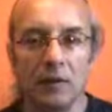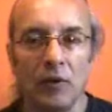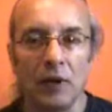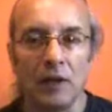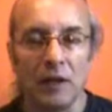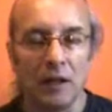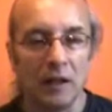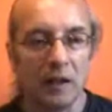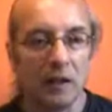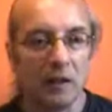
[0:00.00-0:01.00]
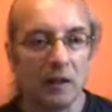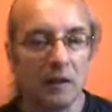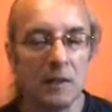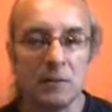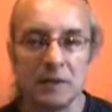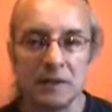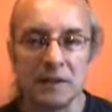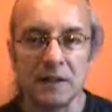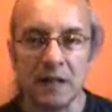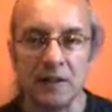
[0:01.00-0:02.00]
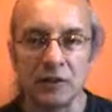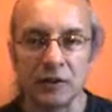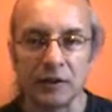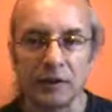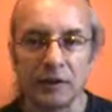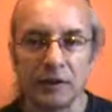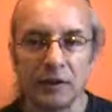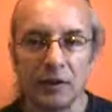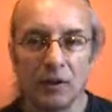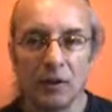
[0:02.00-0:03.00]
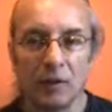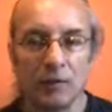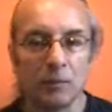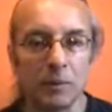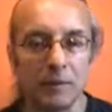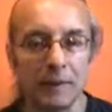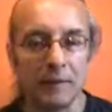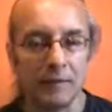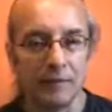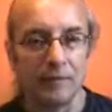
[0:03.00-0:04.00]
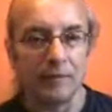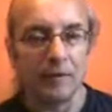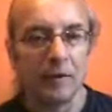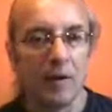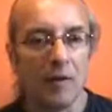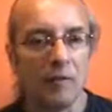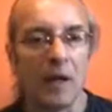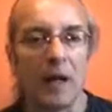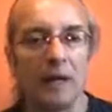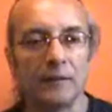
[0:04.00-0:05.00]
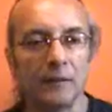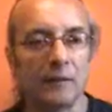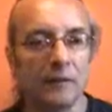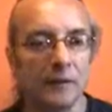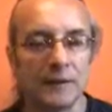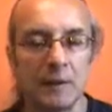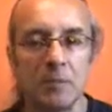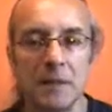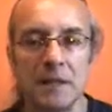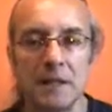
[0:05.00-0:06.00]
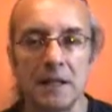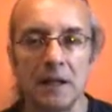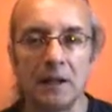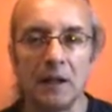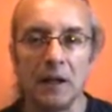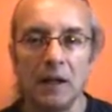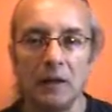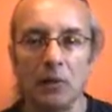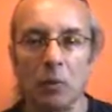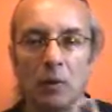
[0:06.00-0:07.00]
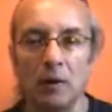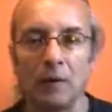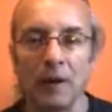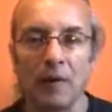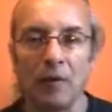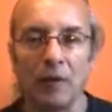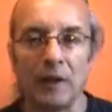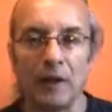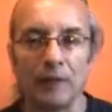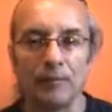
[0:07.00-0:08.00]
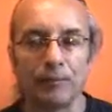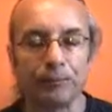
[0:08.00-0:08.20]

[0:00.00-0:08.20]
the limited nature of the belief that there's a me here and a world out there,